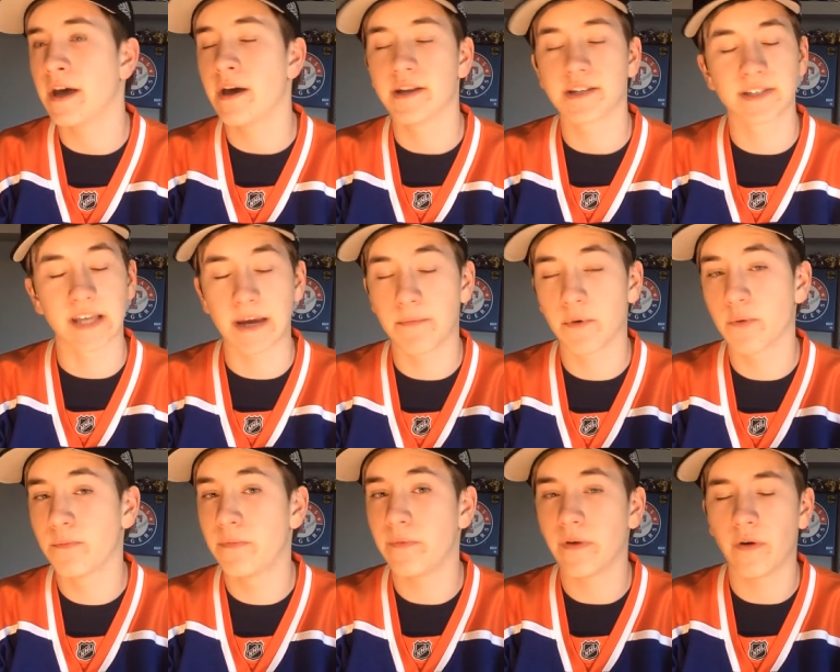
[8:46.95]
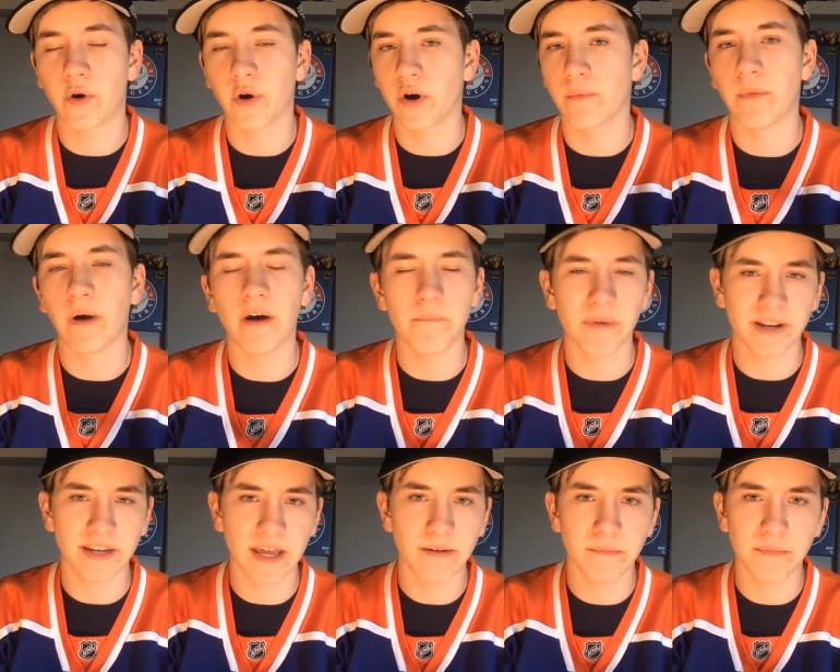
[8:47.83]
Saber or
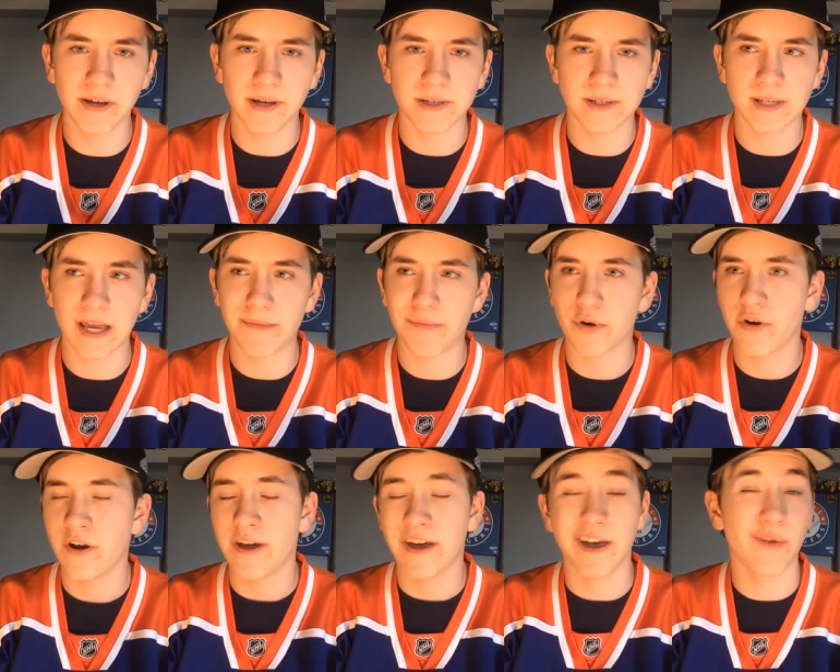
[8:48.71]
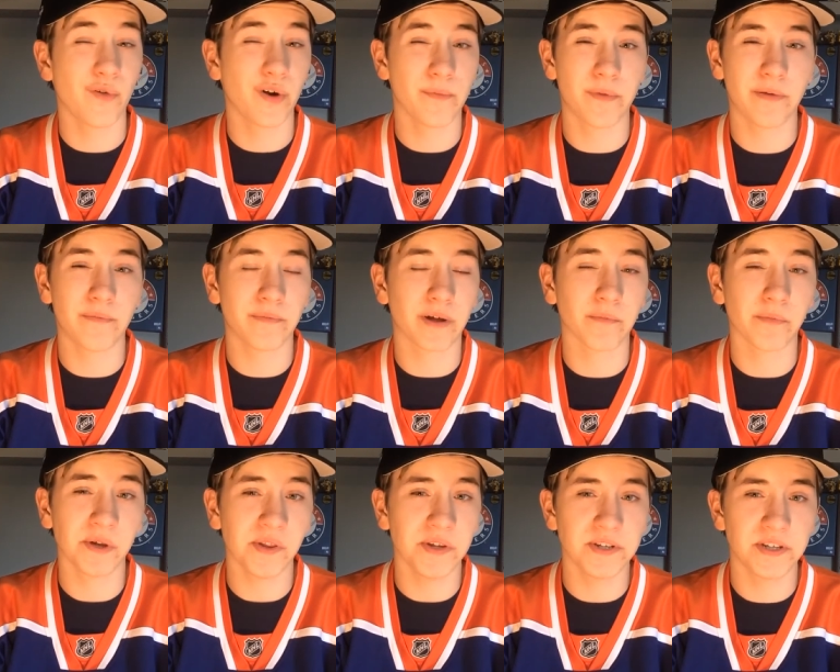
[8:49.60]
McDavid being a Saber, it would have been
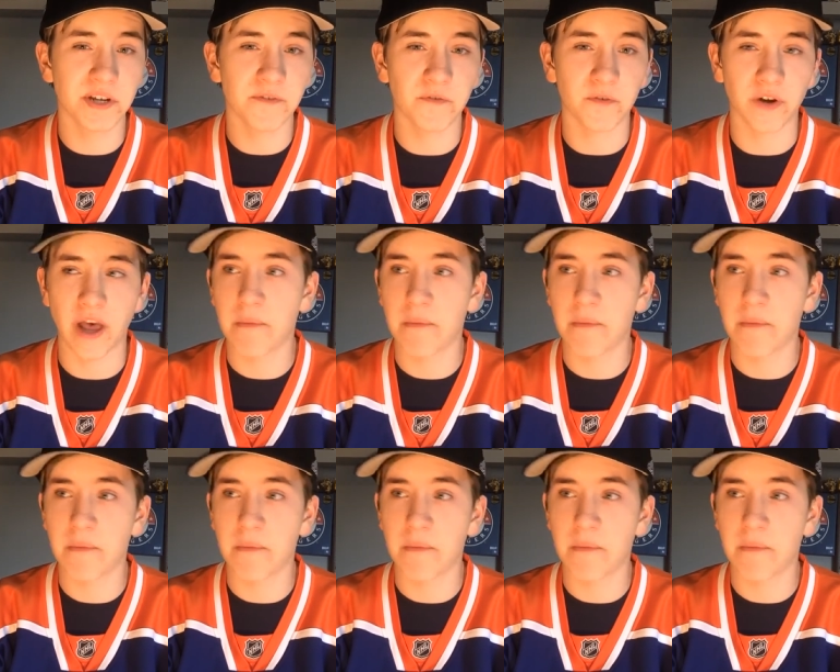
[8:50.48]
completely different.